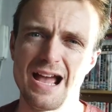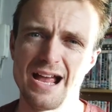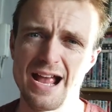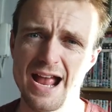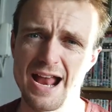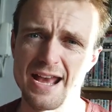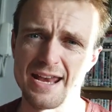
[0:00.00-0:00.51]

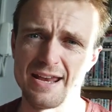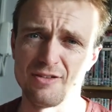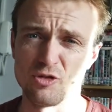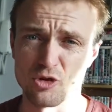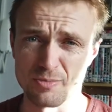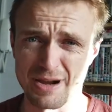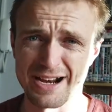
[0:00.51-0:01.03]
And
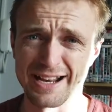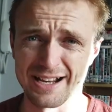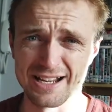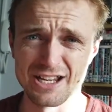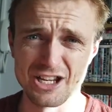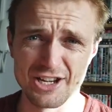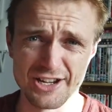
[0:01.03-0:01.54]
you're in a
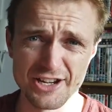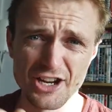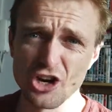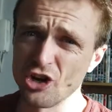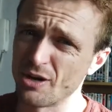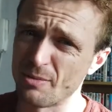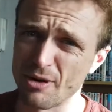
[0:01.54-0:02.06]
panic,
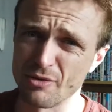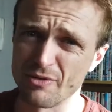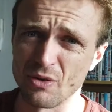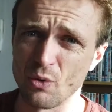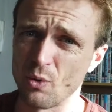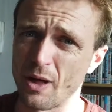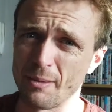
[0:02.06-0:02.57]
you're not going to be able to
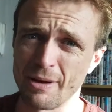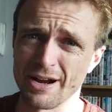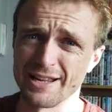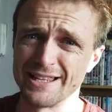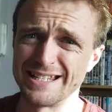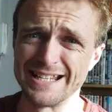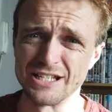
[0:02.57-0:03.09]
fit all that
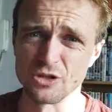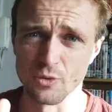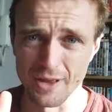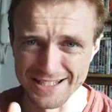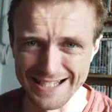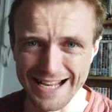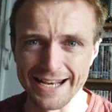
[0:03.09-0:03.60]
back in the tin. So
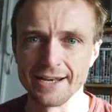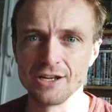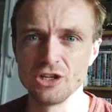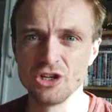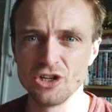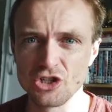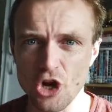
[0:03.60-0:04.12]
that's again,
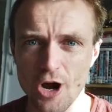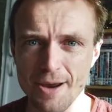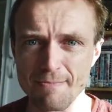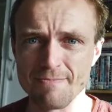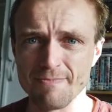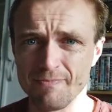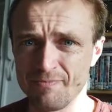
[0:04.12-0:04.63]
time.